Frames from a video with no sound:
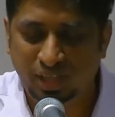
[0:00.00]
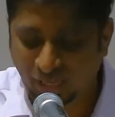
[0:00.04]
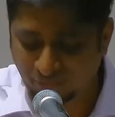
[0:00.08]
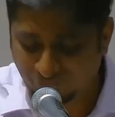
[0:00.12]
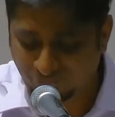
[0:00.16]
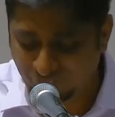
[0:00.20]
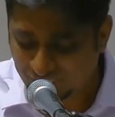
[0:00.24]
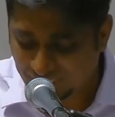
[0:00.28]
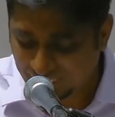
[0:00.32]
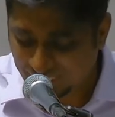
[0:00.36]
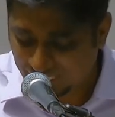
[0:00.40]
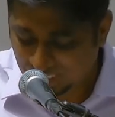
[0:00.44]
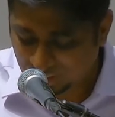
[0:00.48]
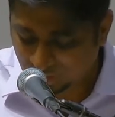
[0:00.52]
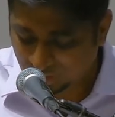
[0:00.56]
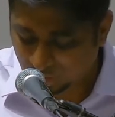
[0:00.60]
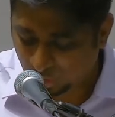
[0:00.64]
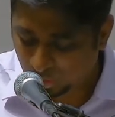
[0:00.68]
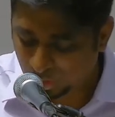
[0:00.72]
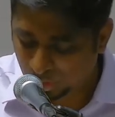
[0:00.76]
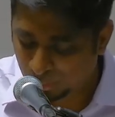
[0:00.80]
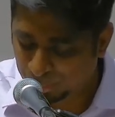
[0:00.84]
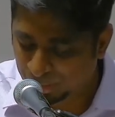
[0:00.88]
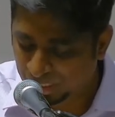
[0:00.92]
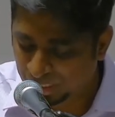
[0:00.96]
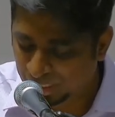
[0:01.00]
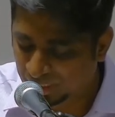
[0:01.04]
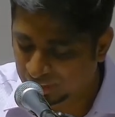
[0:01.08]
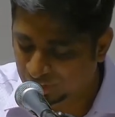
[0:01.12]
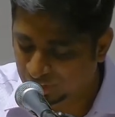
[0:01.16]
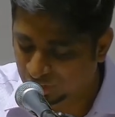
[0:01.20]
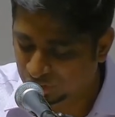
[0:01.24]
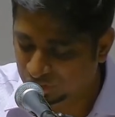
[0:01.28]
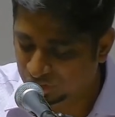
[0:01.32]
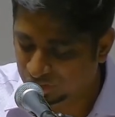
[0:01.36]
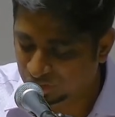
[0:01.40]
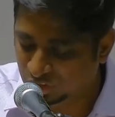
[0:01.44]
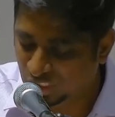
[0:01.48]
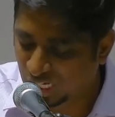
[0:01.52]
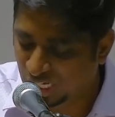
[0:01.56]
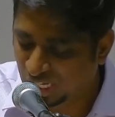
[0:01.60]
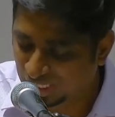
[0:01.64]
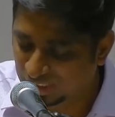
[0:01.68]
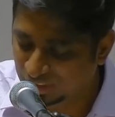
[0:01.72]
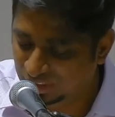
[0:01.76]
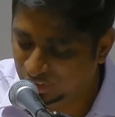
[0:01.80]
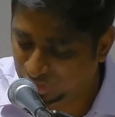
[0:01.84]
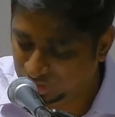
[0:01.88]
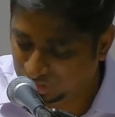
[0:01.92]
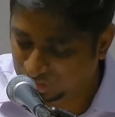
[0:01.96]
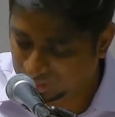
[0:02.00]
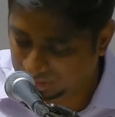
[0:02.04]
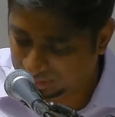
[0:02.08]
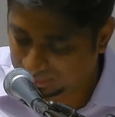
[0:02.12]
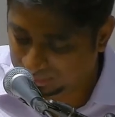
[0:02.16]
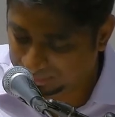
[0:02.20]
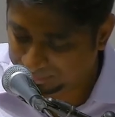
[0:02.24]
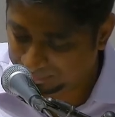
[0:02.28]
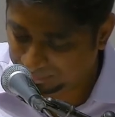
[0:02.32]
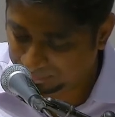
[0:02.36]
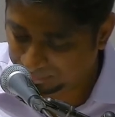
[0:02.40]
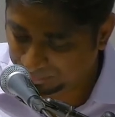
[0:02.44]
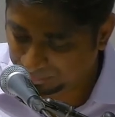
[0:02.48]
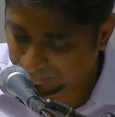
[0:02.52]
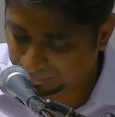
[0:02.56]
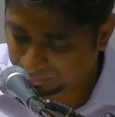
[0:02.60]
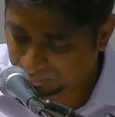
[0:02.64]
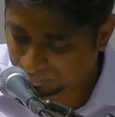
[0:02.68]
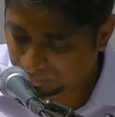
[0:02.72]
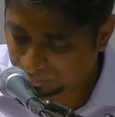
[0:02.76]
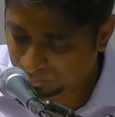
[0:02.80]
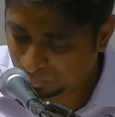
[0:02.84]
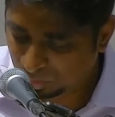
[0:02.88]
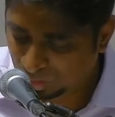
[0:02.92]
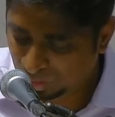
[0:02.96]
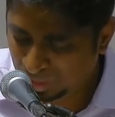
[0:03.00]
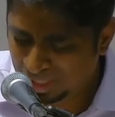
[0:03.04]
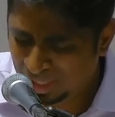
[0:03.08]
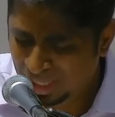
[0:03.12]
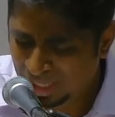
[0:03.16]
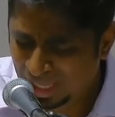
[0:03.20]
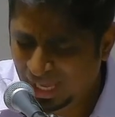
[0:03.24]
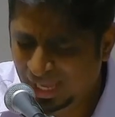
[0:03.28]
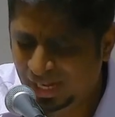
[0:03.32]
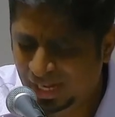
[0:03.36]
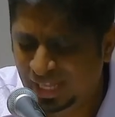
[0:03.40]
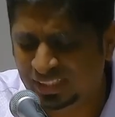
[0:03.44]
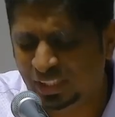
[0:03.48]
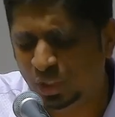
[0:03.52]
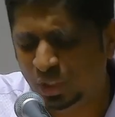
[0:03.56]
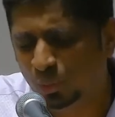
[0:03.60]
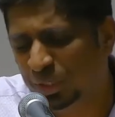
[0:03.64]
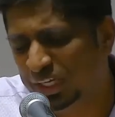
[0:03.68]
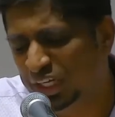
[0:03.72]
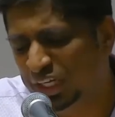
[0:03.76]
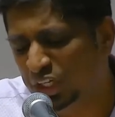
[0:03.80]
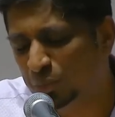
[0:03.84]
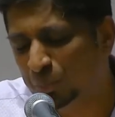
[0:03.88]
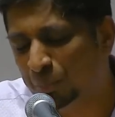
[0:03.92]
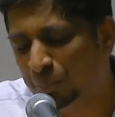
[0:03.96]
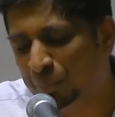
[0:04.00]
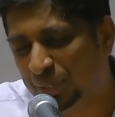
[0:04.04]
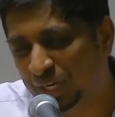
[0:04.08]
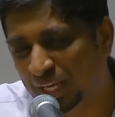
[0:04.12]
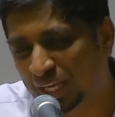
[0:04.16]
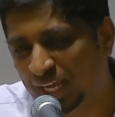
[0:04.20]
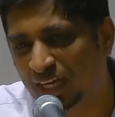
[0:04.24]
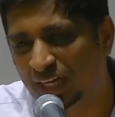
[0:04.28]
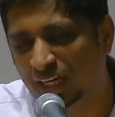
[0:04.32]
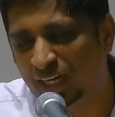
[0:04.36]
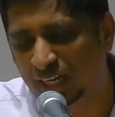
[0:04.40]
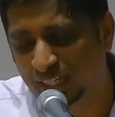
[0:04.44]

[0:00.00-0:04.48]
Everything is going to be challenged. And I think we need to pray